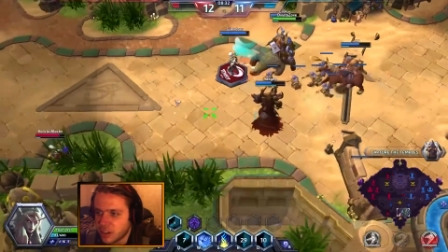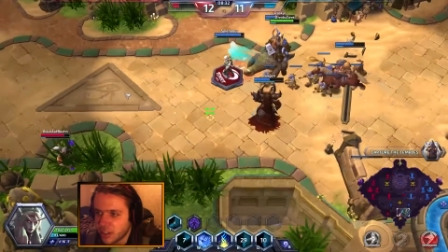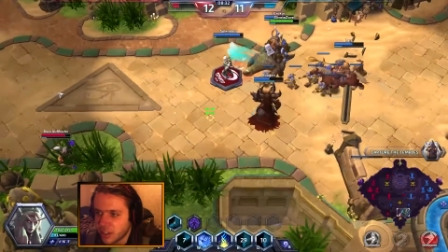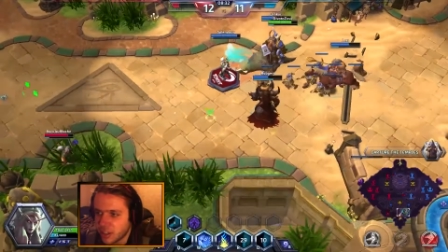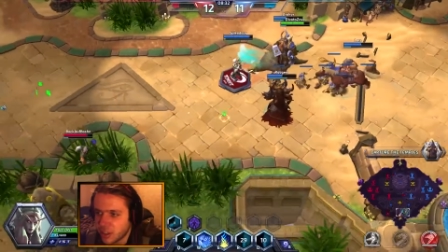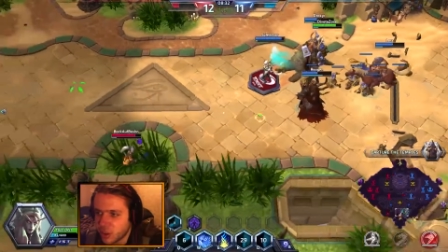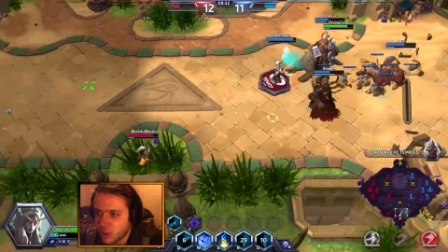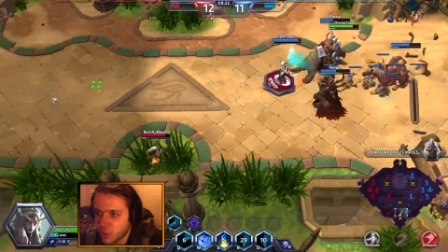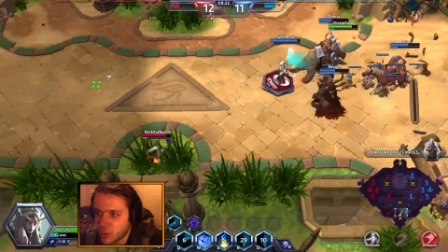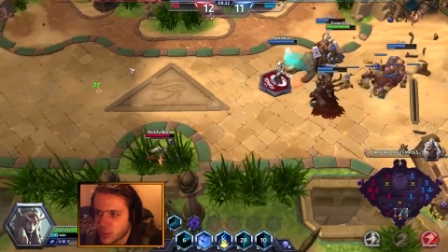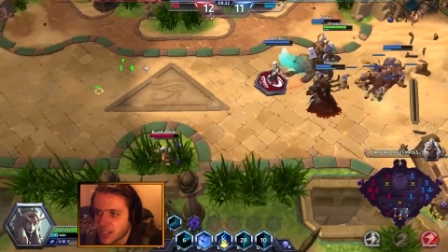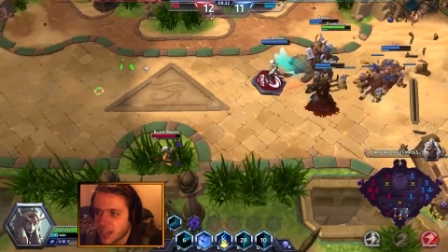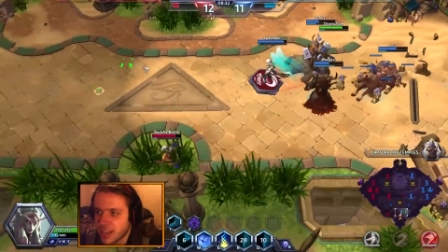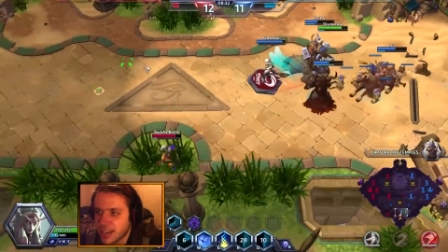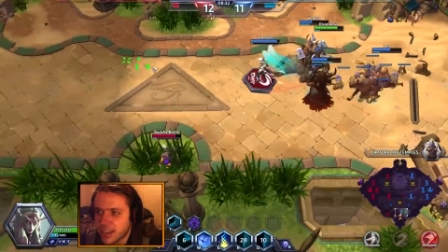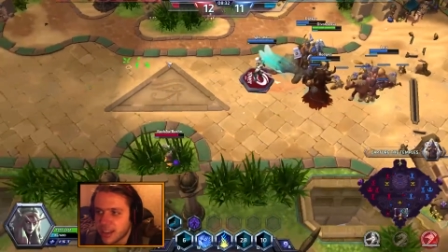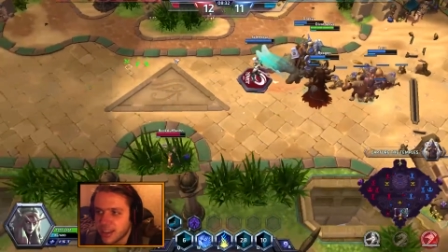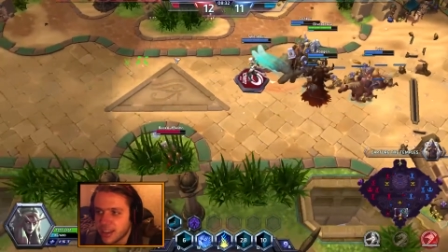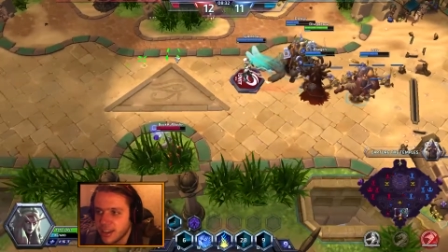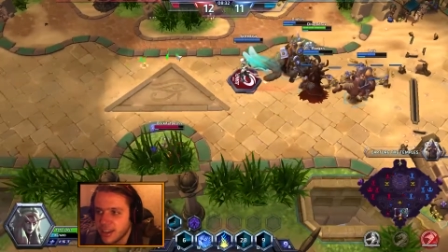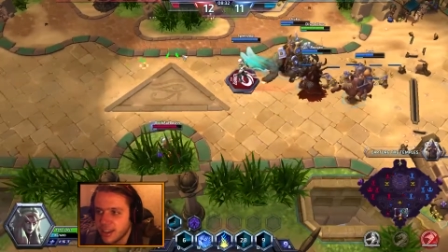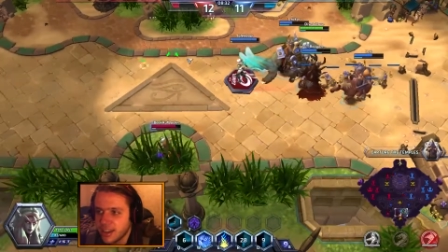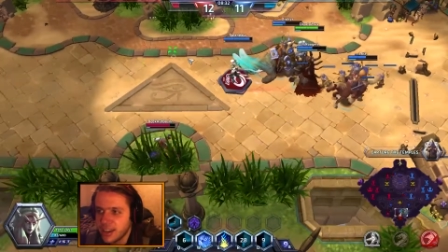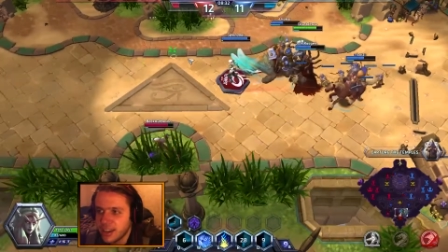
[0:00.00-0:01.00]
and all die,
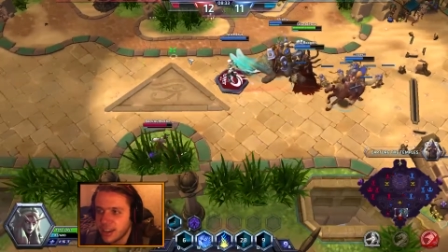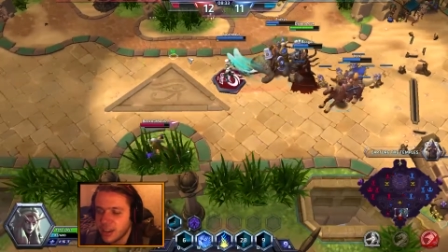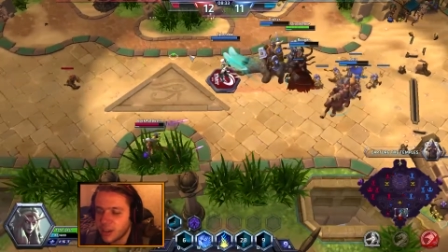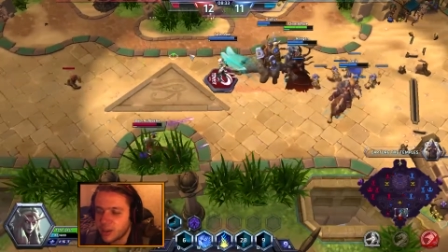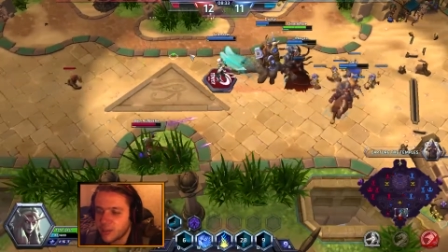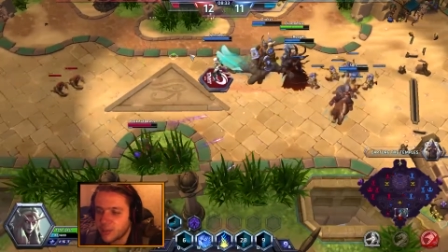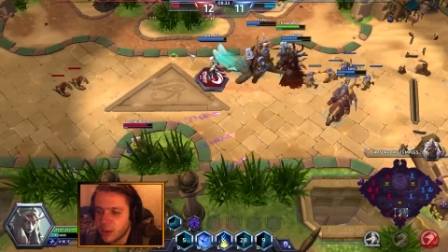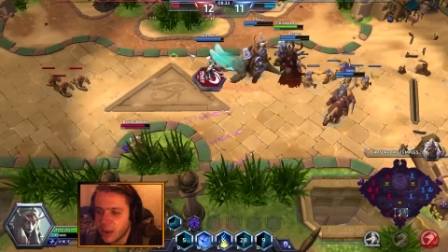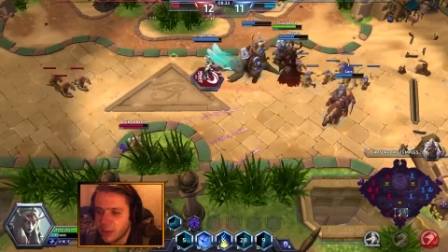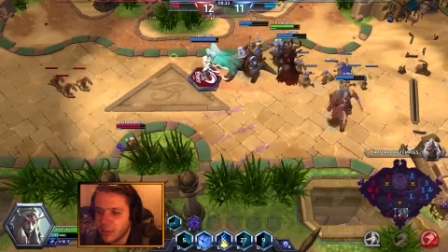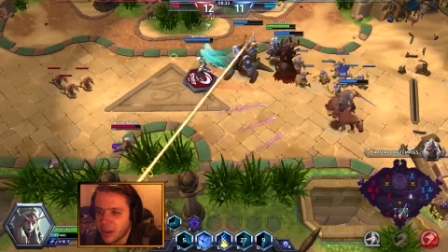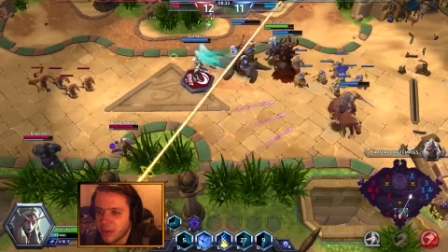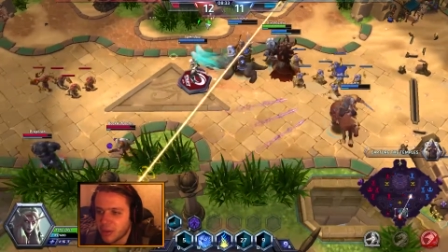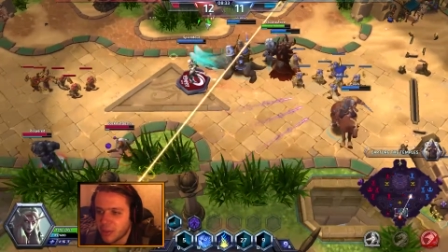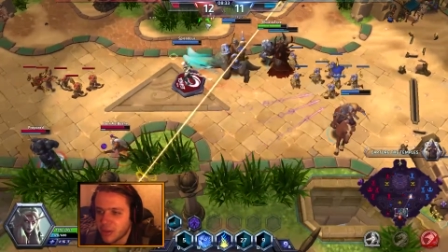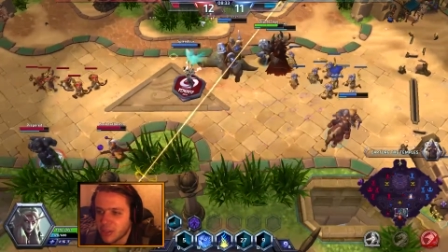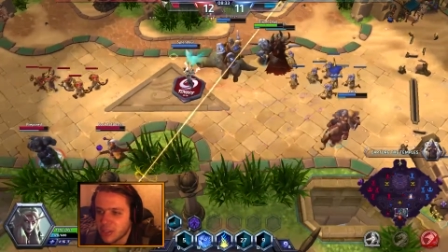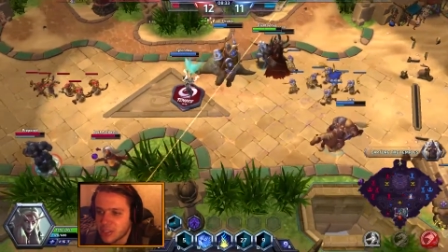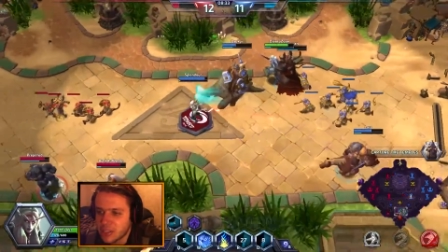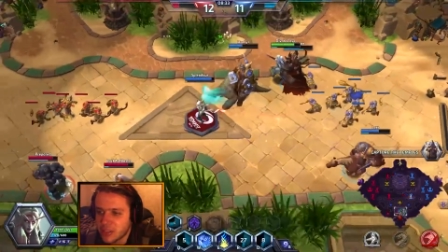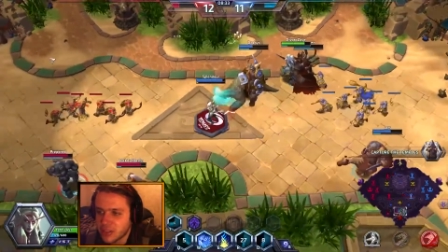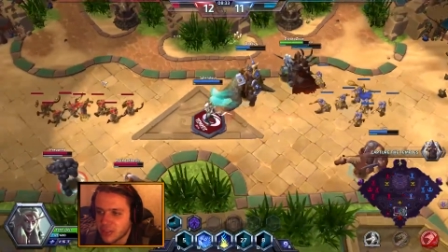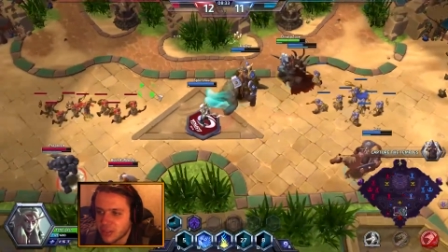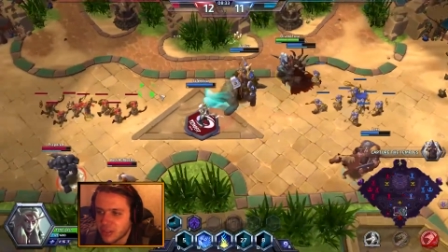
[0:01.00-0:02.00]
if my memory
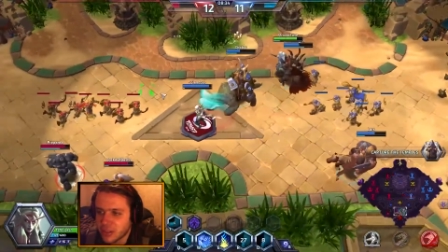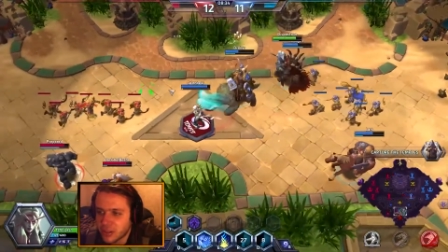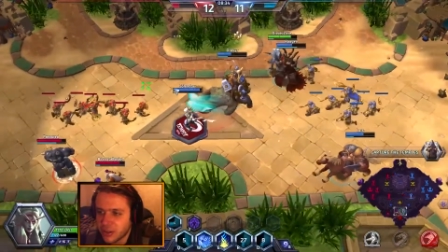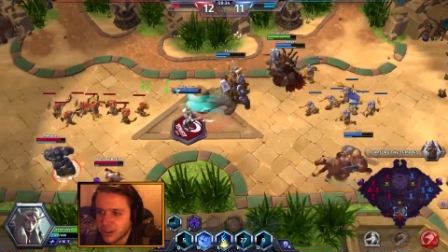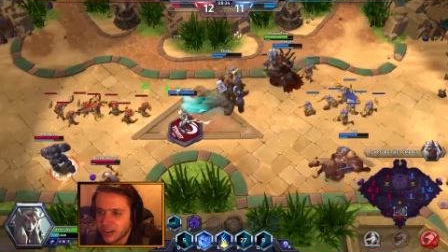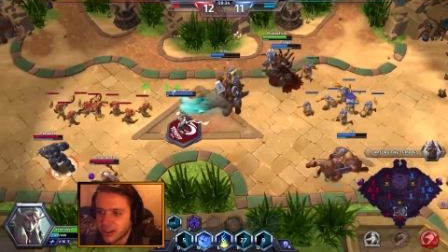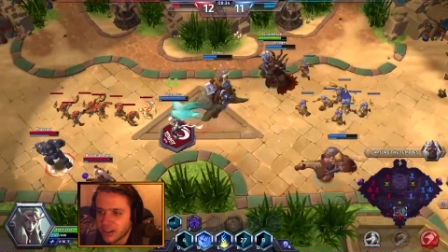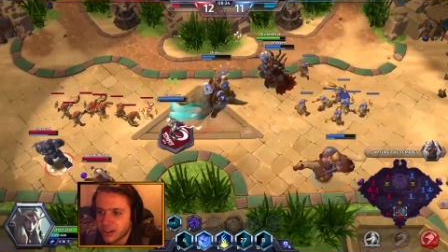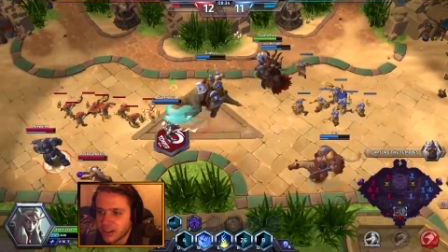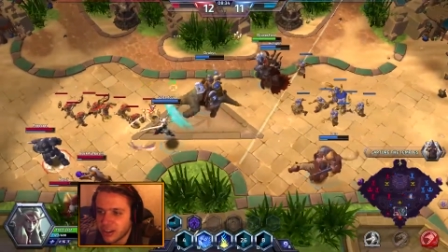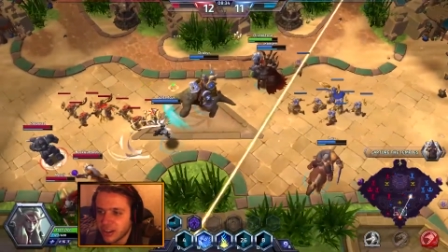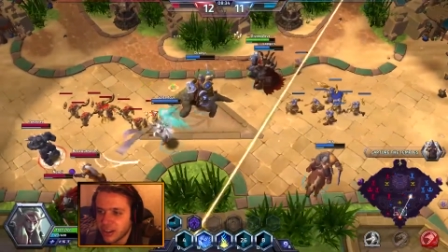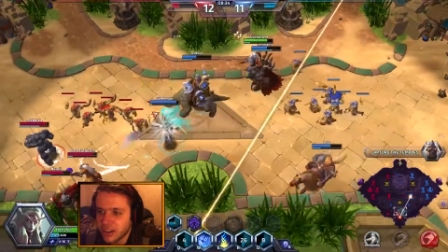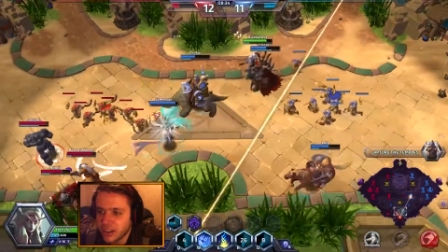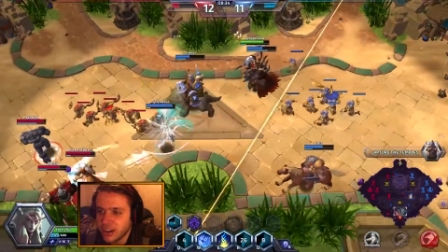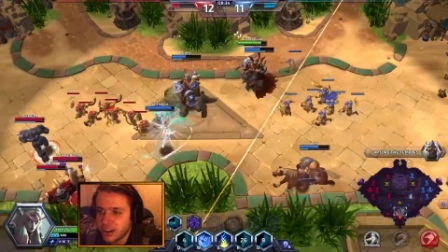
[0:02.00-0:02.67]
serves correctly.